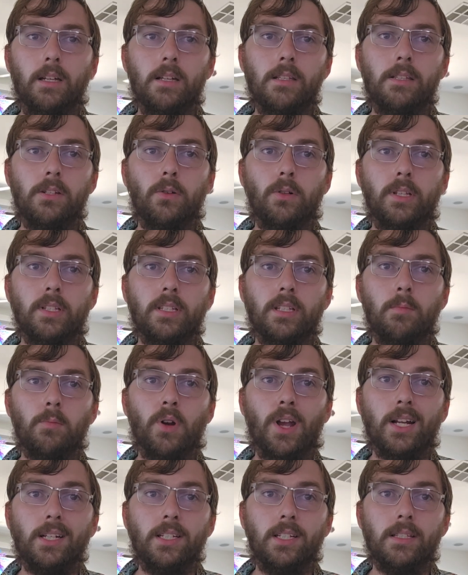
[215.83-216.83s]
Students can
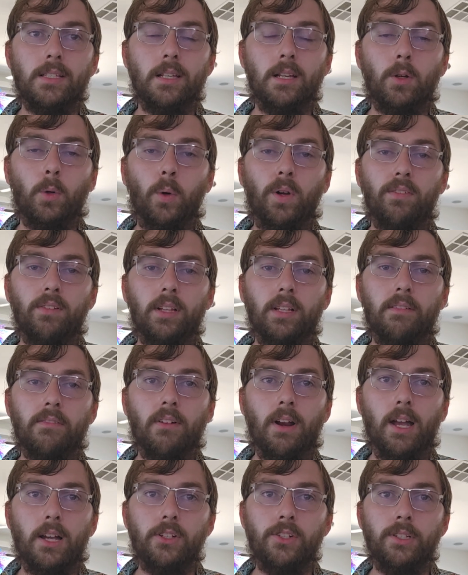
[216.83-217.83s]
practice equivalent
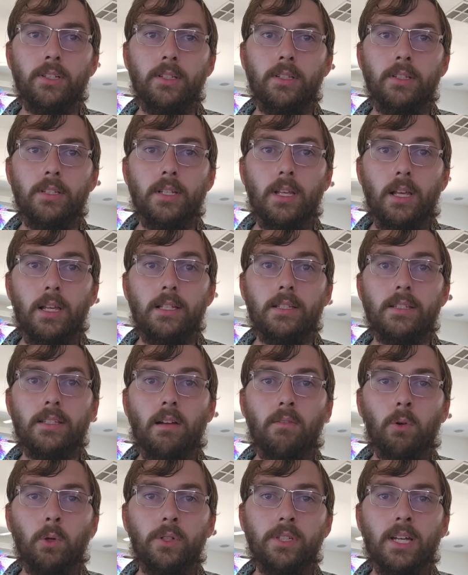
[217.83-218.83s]
fractions
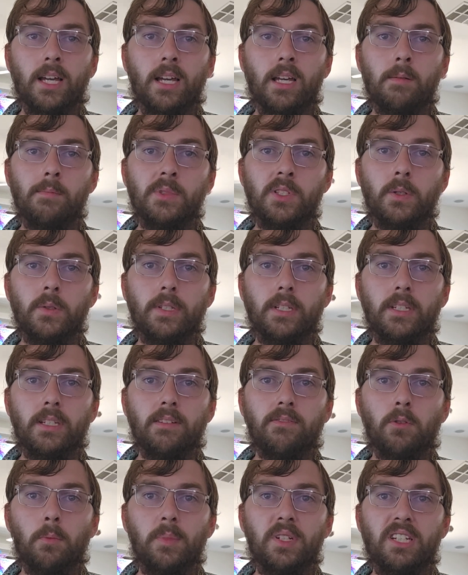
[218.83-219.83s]
several times using
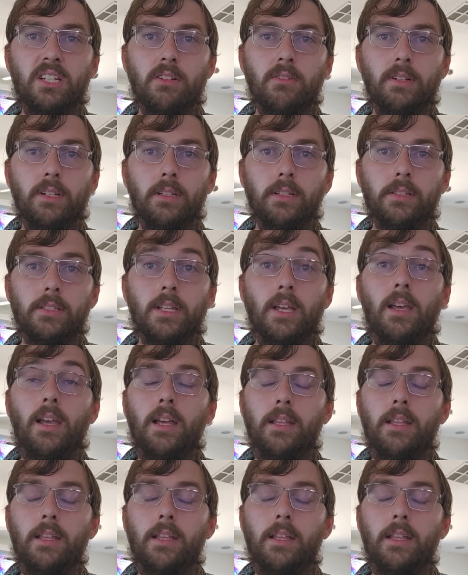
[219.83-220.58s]
different materials